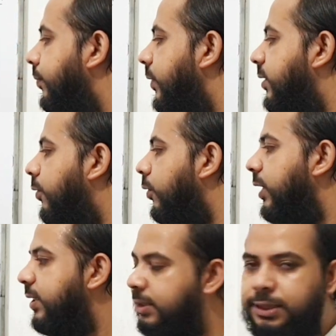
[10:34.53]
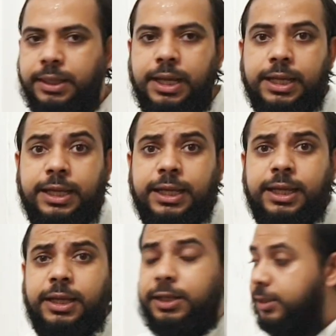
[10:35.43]
These 4 digits.
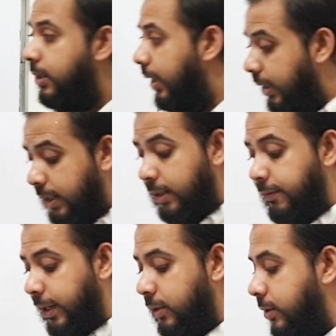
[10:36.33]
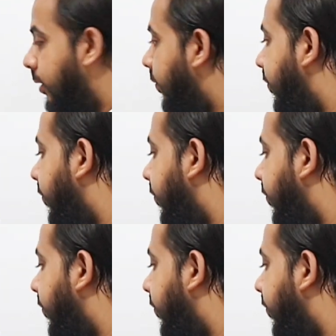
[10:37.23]
And factors of